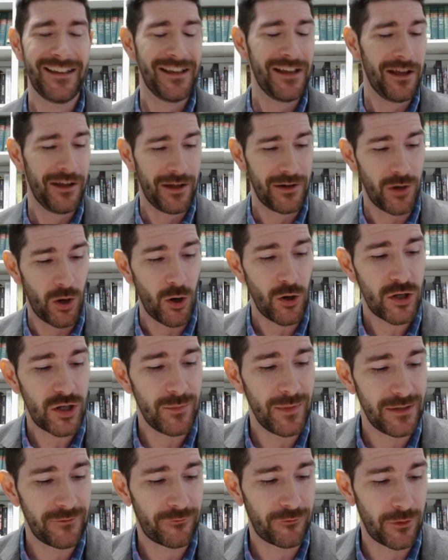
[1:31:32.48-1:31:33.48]
an
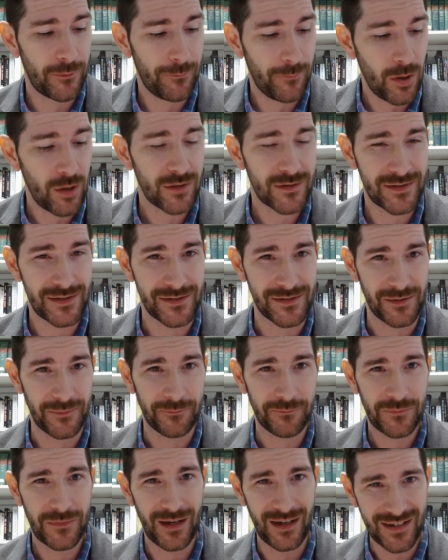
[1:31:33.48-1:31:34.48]
argument from Marxism,
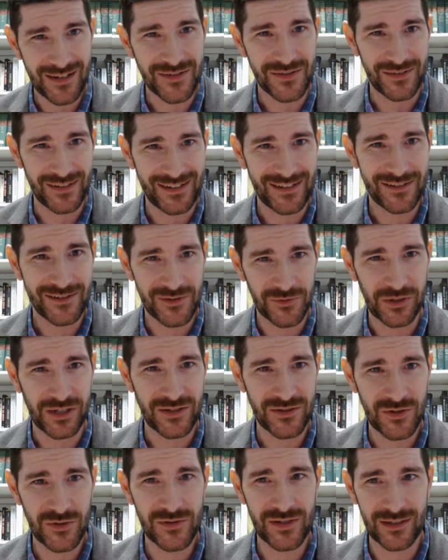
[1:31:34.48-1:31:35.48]
honestly, is what
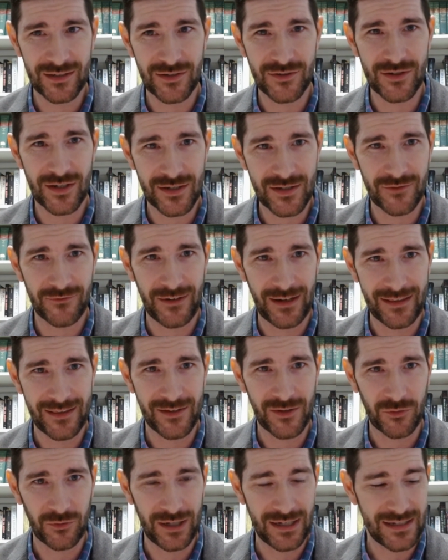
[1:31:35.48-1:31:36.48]
he's using to justify
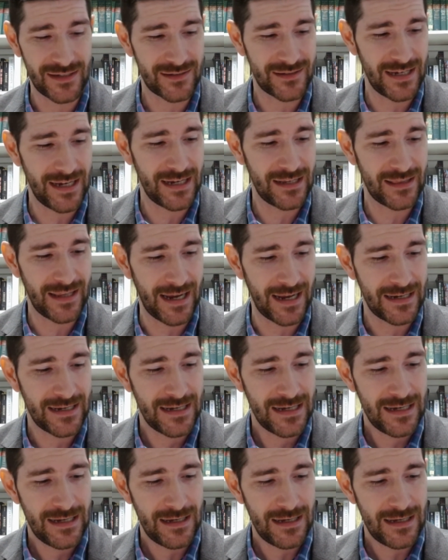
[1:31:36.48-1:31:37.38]
this, right? He's saying that